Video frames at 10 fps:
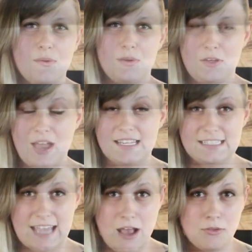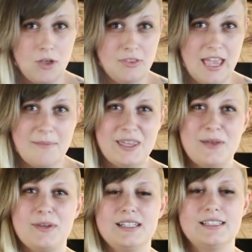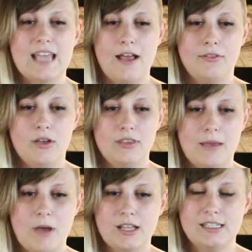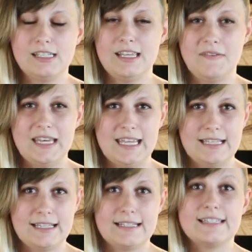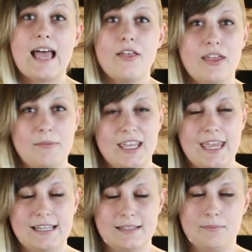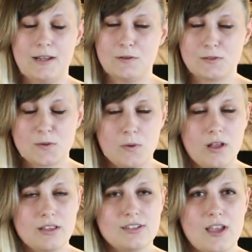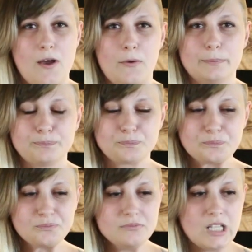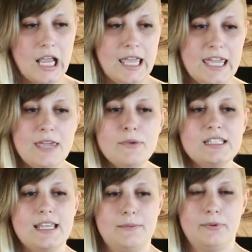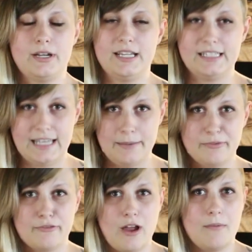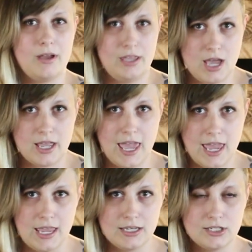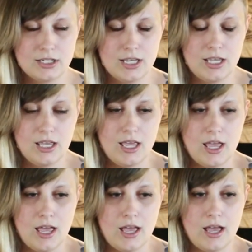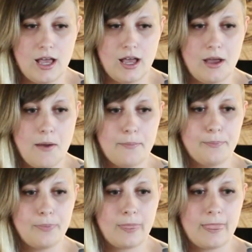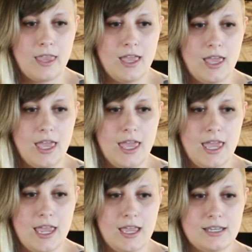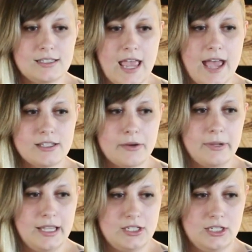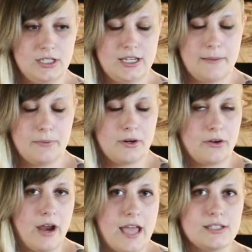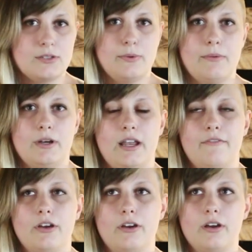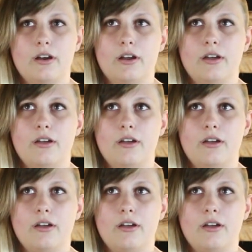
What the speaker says: when you had to download them, he would download them onto DVDs and sell them to kids in middle school. So he was in pretty deep from a young age. And as our relationship progressed, we were never